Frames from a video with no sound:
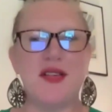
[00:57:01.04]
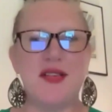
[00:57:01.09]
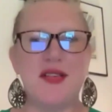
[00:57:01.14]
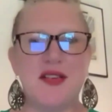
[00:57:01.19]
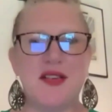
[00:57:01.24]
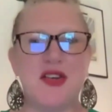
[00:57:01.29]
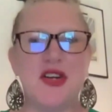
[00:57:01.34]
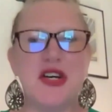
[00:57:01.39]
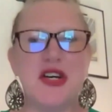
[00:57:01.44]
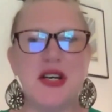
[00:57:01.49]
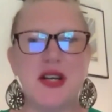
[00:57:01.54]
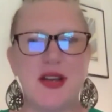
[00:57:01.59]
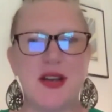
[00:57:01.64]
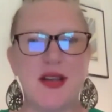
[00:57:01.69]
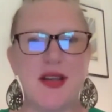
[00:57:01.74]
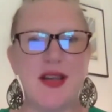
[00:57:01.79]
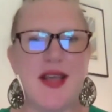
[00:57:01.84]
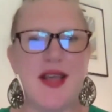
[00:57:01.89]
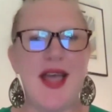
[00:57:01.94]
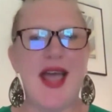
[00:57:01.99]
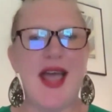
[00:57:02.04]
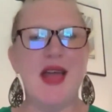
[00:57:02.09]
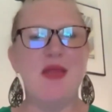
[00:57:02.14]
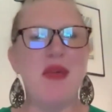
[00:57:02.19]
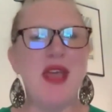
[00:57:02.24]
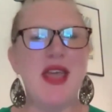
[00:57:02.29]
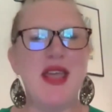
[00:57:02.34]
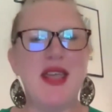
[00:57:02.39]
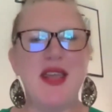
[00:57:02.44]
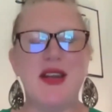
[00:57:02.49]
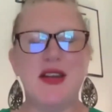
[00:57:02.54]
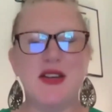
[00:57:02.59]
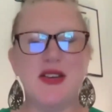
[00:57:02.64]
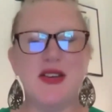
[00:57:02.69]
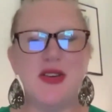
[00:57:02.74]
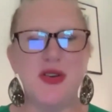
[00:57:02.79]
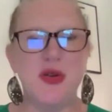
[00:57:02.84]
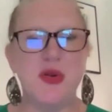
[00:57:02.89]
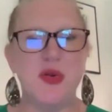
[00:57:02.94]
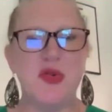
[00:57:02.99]
what is good, and making a
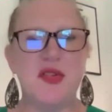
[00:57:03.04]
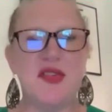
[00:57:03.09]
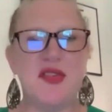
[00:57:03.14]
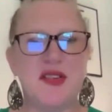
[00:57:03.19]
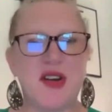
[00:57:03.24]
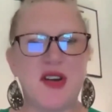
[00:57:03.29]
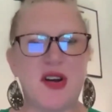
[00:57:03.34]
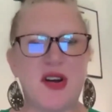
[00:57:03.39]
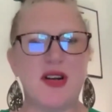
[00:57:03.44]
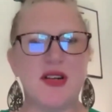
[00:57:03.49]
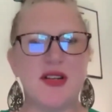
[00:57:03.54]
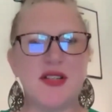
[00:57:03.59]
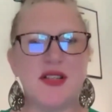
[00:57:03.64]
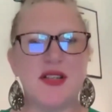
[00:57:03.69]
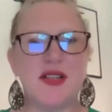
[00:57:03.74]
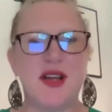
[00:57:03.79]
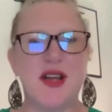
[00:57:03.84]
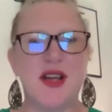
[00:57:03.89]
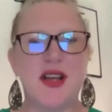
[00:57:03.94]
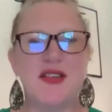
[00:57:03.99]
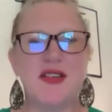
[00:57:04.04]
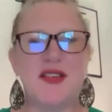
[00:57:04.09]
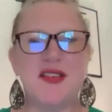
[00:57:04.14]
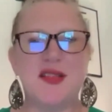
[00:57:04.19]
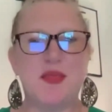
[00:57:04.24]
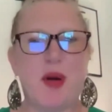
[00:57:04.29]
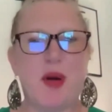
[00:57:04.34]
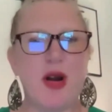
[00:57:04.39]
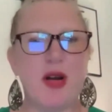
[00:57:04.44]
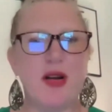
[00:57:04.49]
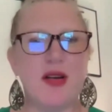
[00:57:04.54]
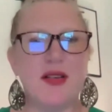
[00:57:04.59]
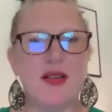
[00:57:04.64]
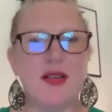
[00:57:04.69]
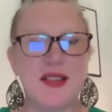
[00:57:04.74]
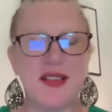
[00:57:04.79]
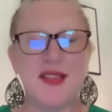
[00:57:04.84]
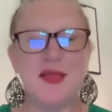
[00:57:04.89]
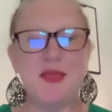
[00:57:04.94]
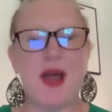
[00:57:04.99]
new start,
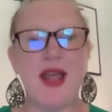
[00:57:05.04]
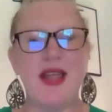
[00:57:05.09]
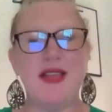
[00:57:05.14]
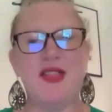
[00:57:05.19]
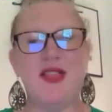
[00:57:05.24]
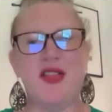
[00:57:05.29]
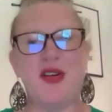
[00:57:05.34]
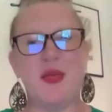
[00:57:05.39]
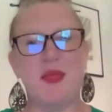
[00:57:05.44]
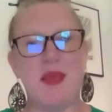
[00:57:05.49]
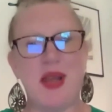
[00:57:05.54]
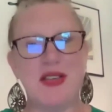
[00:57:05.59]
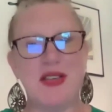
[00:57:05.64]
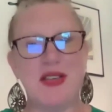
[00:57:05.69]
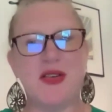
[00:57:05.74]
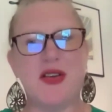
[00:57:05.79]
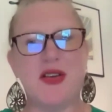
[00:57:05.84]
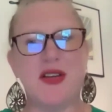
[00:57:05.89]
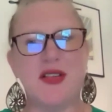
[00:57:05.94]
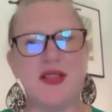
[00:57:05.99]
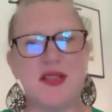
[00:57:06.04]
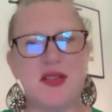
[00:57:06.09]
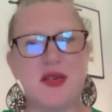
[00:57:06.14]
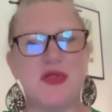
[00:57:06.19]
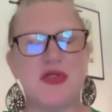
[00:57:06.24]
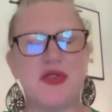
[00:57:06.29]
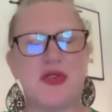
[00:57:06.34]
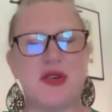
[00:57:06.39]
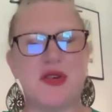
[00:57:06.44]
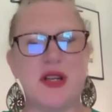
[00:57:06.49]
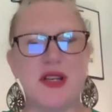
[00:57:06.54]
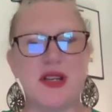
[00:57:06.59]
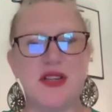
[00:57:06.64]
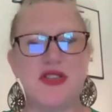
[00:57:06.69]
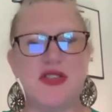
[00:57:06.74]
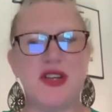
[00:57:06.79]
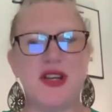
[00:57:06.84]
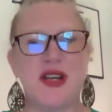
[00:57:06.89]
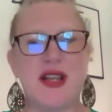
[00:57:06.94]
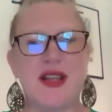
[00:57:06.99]
despite their mental and social
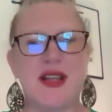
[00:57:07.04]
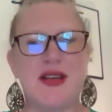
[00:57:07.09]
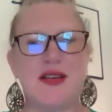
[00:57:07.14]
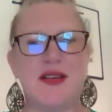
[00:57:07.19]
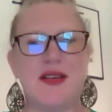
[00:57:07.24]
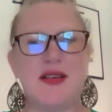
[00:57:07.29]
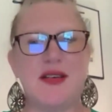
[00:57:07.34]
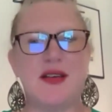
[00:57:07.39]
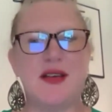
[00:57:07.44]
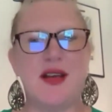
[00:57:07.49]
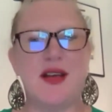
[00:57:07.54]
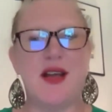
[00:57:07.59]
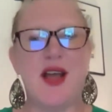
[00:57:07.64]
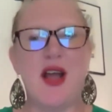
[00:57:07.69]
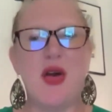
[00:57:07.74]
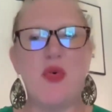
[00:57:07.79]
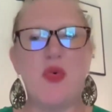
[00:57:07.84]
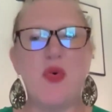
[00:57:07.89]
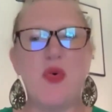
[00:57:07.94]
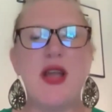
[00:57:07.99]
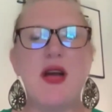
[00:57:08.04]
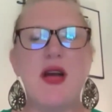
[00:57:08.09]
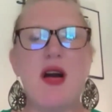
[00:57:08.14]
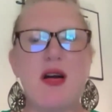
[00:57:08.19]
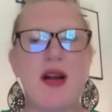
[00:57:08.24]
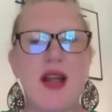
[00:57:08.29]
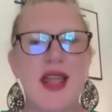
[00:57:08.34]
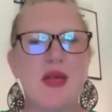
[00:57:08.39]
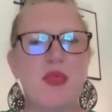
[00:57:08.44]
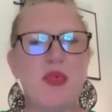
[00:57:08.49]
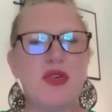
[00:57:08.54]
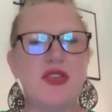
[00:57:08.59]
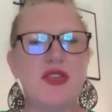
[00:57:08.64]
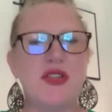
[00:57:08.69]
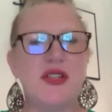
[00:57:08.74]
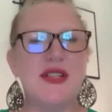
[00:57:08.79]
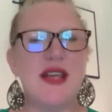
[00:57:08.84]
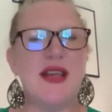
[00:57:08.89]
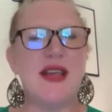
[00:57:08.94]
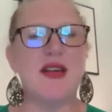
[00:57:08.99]
conditioning. We are able
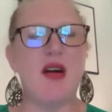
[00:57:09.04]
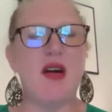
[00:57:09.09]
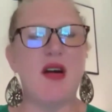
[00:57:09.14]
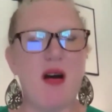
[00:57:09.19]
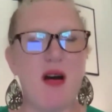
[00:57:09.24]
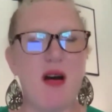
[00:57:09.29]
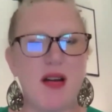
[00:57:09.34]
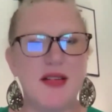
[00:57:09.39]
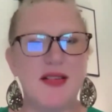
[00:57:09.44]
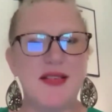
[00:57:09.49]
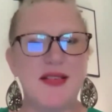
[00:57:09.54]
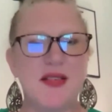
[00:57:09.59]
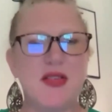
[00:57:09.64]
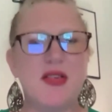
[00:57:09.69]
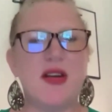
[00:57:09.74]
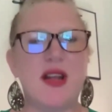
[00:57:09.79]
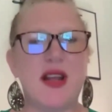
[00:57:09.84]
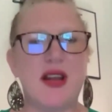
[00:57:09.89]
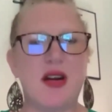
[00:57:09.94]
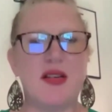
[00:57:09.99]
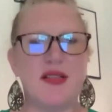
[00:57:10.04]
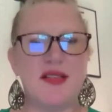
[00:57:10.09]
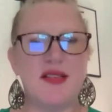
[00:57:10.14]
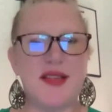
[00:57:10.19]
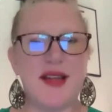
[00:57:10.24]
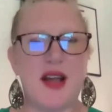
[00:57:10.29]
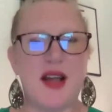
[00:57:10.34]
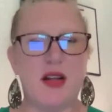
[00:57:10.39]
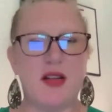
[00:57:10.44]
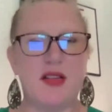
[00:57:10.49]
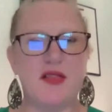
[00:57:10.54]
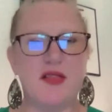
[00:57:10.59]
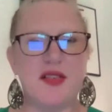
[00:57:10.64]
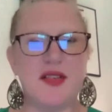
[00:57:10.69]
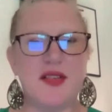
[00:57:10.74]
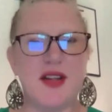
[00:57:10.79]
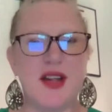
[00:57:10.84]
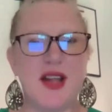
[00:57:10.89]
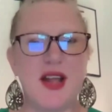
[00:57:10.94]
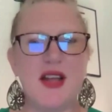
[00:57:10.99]
to take an honest look at
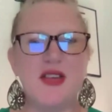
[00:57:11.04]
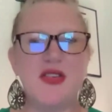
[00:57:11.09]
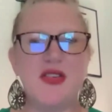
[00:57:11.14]
ourselves,